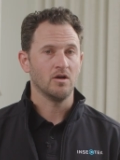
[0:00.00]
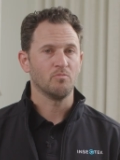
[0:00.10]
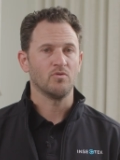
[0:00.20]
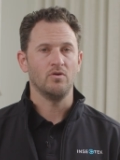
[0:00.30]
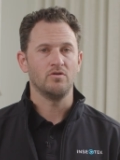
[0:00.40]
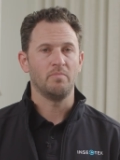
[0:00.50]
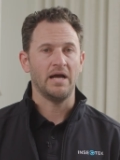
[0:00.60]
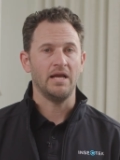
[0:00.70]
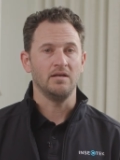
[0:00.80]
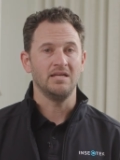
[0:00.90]
and are prone to
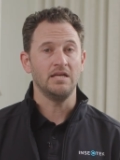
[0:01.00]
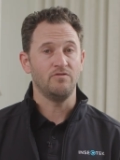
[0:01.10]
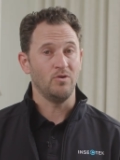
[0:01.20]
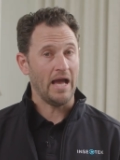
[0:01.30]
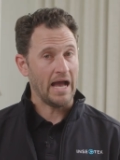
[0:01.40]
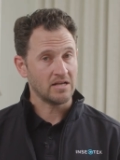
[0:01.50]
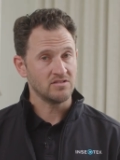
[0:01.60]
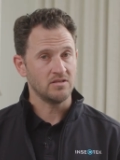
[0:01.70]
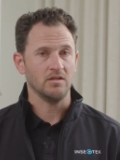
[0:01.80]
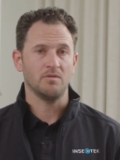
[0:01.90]
bite if you
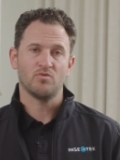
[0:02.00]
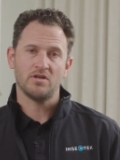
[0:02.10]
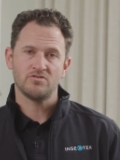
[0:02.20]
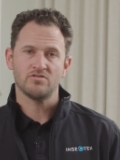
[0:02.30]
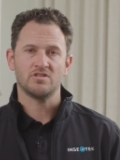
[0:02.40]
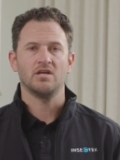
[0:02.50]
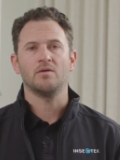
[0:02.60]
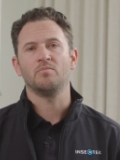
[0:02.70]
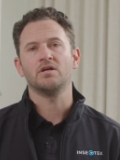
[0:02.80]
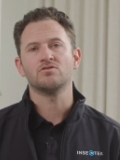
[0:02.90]
accidentally press your skin
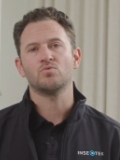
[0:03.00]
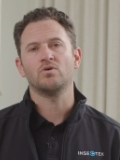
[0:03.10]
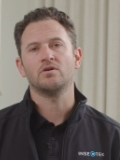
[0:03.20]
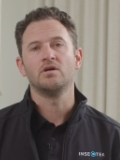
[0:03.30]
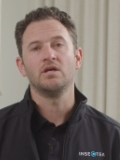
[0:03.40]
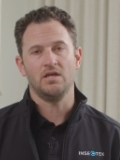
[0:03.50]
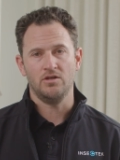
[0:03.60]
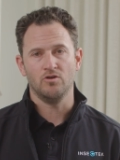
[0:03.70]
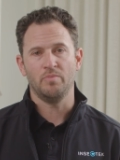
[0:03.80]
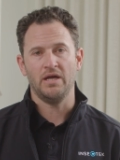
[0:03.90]
up against one
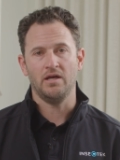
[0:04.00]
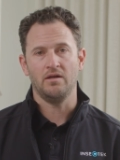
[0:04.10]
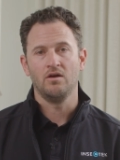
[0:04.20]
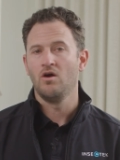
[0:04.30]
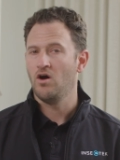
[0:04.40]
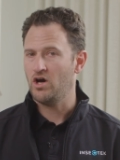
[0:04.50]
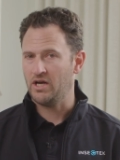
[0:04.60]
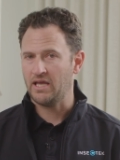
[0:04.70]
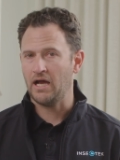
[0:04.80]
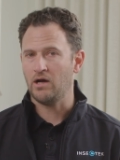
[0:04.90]
in your bed,
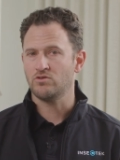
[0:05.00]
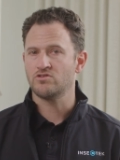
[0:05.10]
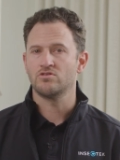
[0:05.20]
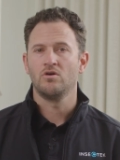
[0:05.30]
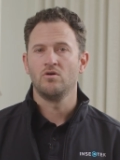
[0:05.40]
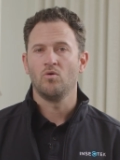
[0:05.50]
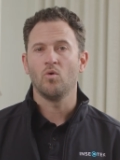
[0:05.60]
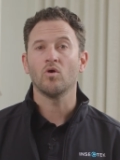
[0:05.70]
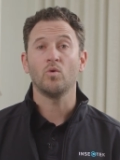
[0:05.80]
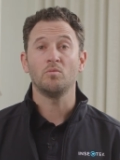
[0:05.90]
on a couch,
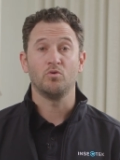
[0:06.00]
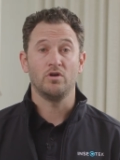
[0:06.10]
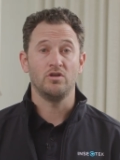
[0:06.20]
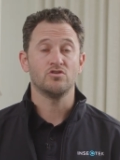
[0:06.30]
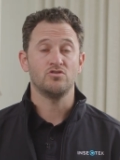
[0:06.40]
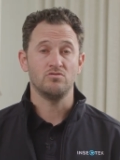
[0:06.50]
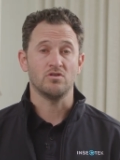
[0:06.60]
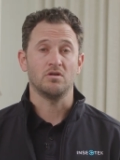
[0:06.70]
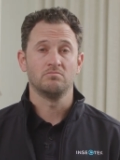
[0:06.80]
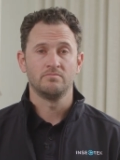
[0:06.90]
or when putting your
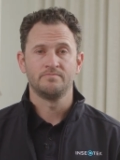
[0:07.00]
shoes on.